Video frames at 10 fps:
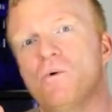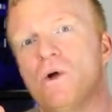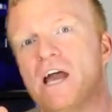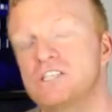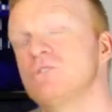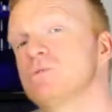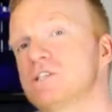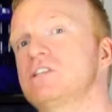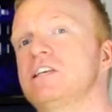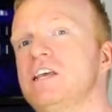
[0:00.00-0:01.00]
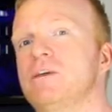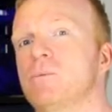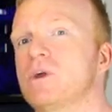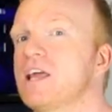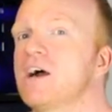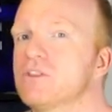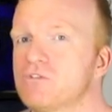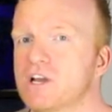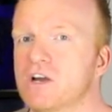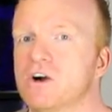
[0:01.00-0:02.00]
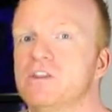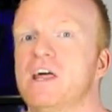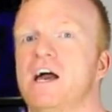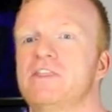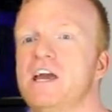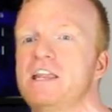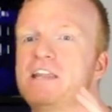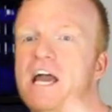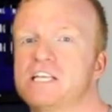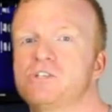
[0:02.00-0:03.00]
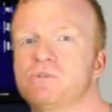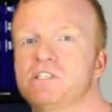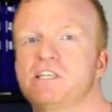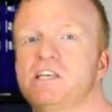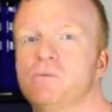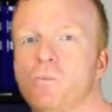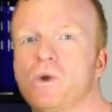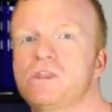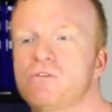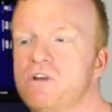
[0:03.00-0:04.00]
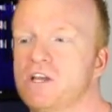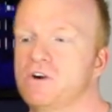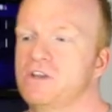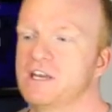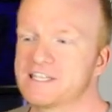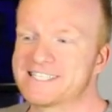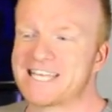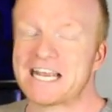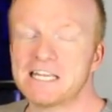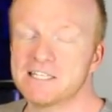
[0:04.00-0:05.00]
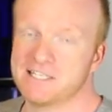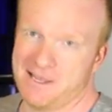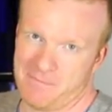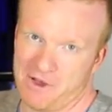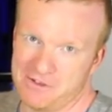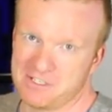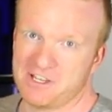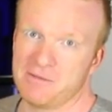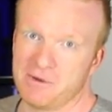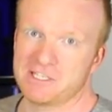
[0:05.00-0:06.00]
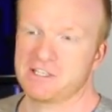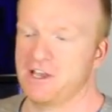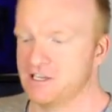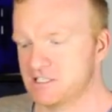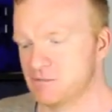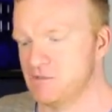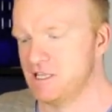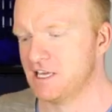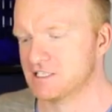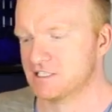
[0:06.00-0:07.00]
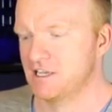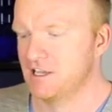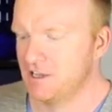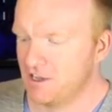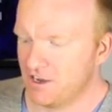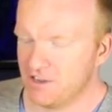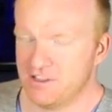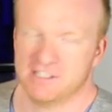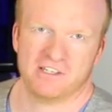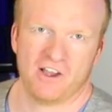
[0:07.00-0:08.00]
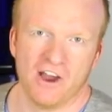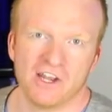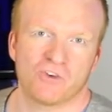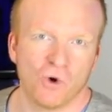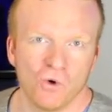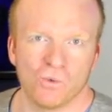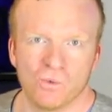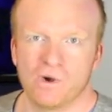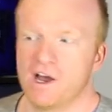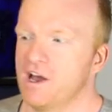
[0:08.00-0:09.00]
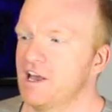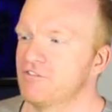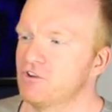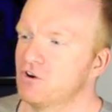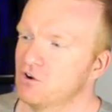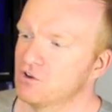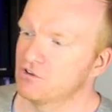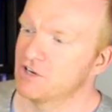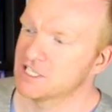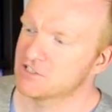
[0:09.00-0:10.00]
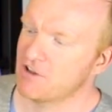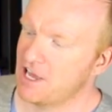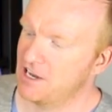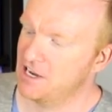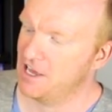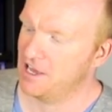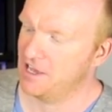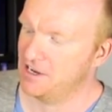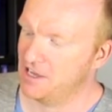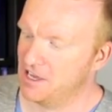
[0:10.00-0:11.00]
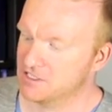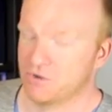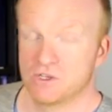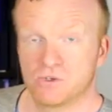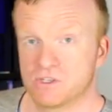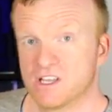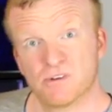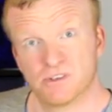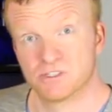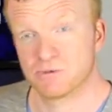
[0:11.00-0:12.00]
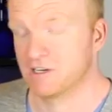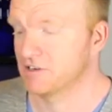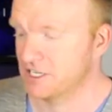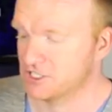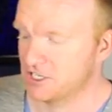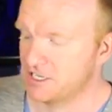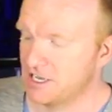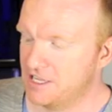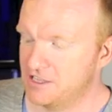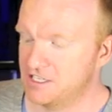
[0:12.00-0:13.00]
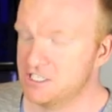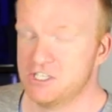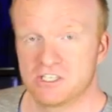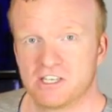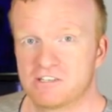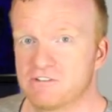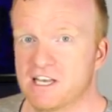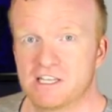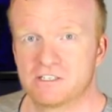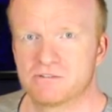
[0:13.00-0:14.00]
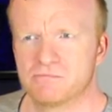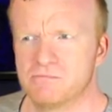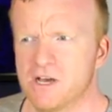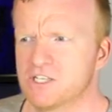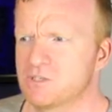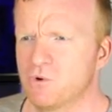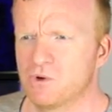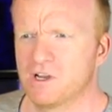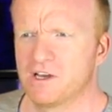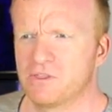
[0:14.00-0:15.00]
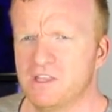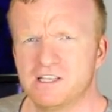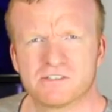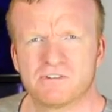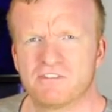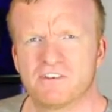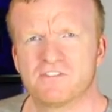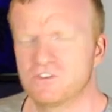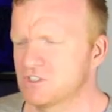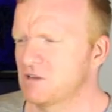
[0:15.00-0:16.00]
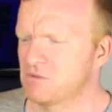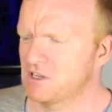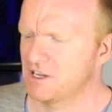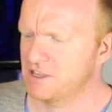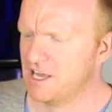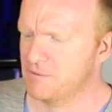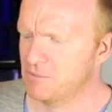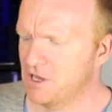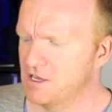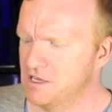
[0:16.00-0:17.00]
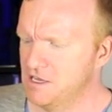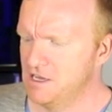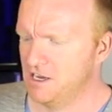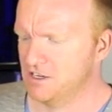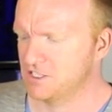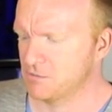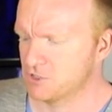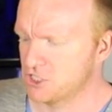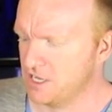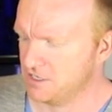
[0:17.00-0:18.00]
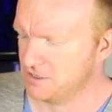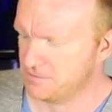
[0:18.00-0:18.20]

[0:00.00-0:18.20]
as you would see him without the ring on, and then as you would see him with the ring on, exactly the same pose, side by side. And to me I think that's kind of cool if you're a Lord of the Rings fan, and so I ordered that one as well actually, and the edition size for that is much smaller. I think it's 350 or something like that, but I'll double check.